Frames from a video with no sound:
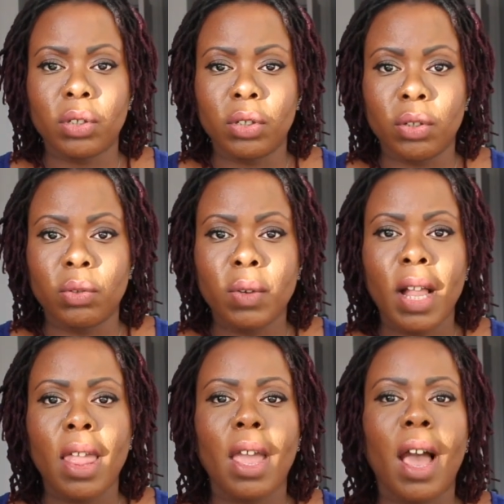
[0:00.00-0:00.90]
to do
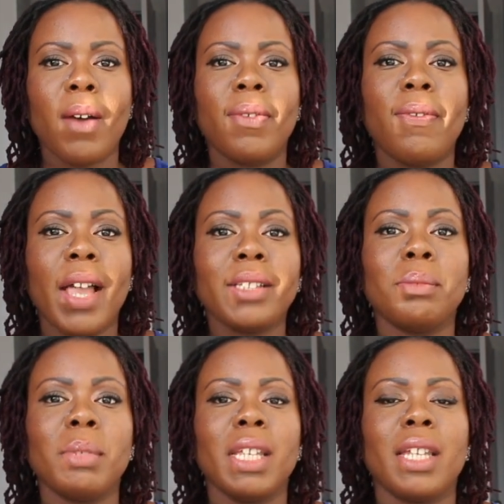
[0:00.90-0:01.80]

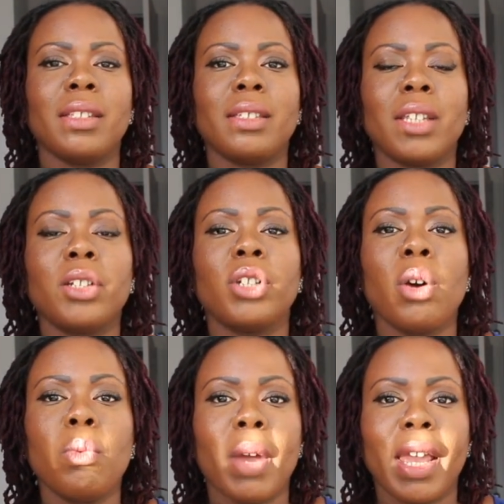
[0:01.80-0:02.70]
affect me in such
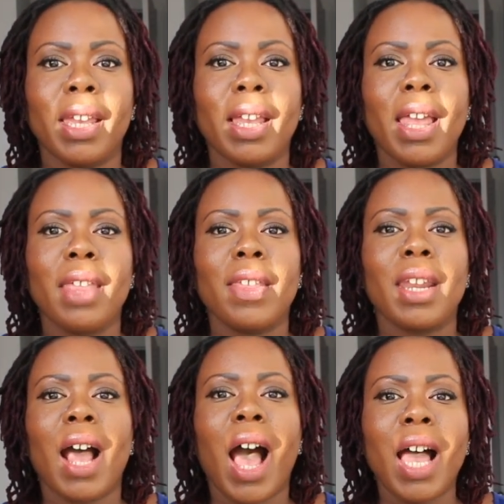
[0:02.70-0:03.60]
a way
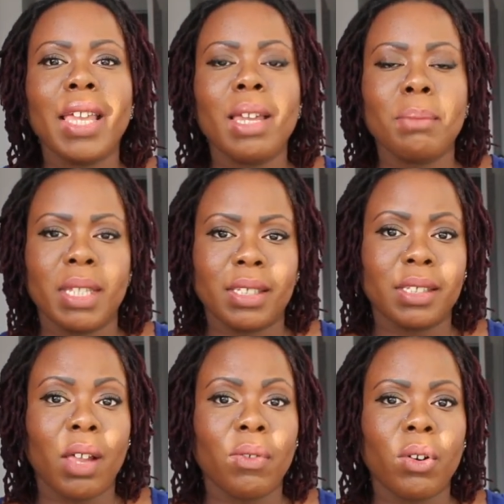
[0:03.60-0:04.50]
that I am in
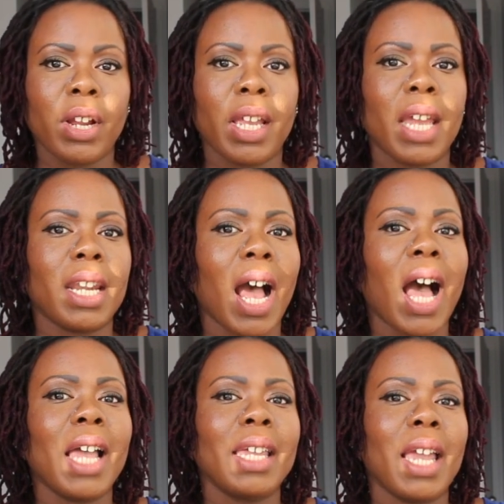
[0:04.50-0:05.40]
suffering and
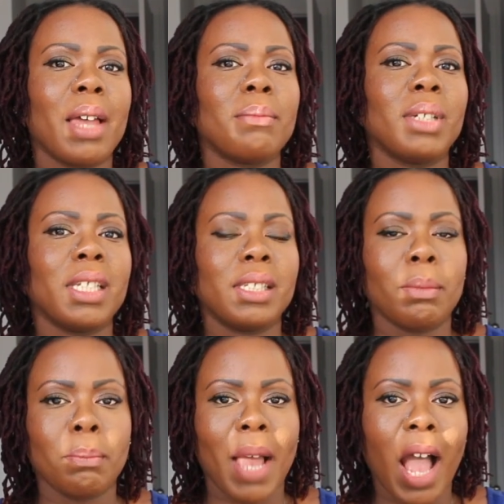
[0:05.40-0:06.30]
I am
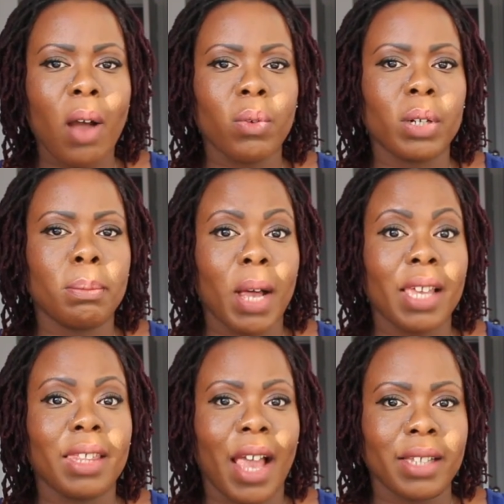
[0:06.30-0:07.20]
disempowered
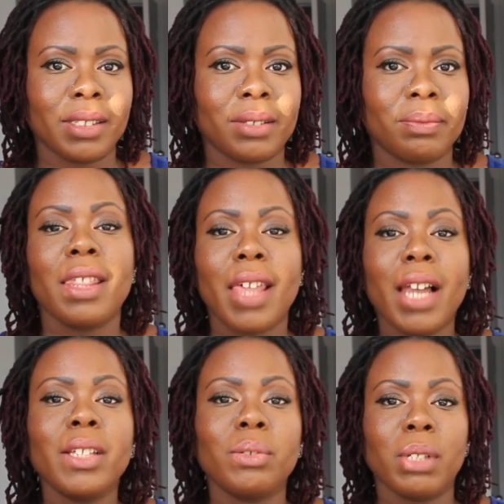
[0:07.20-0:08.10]
by that.
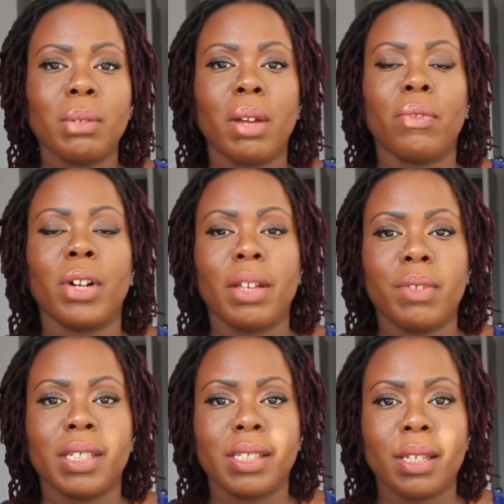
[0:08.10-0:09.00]
That is really what
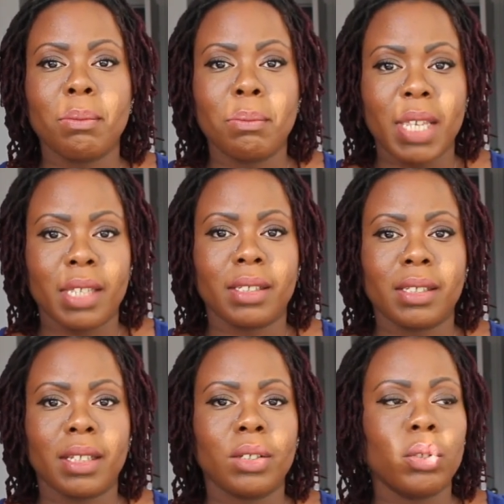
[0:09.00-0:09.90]
forgiveness
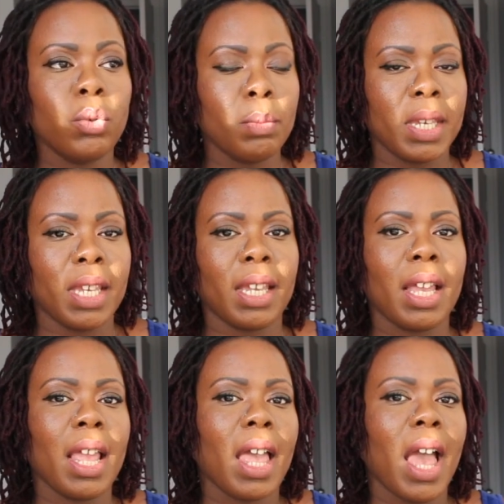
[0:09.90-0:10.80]
means to me,
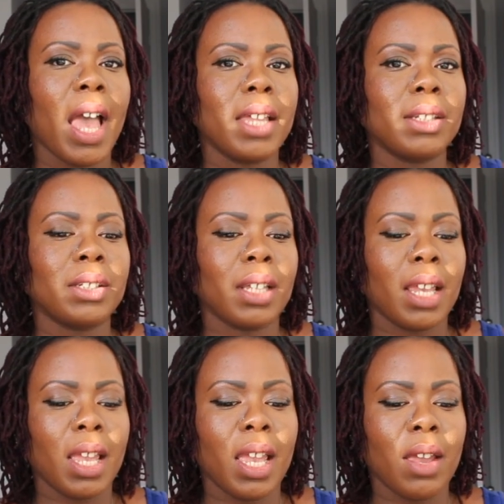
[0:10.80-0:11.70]
and
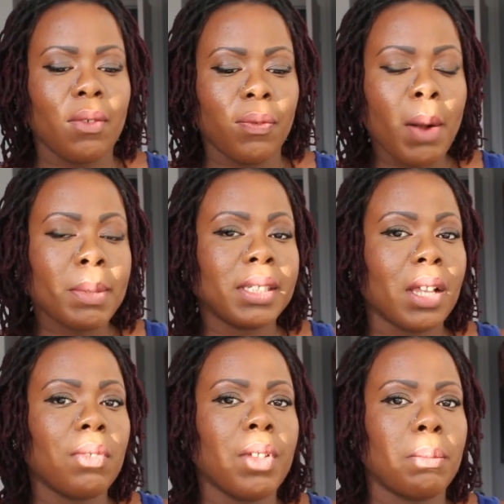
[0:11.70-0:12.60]
from a
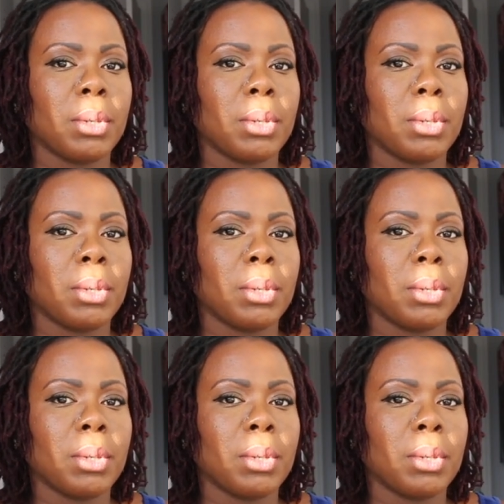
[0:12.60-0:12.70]
self-love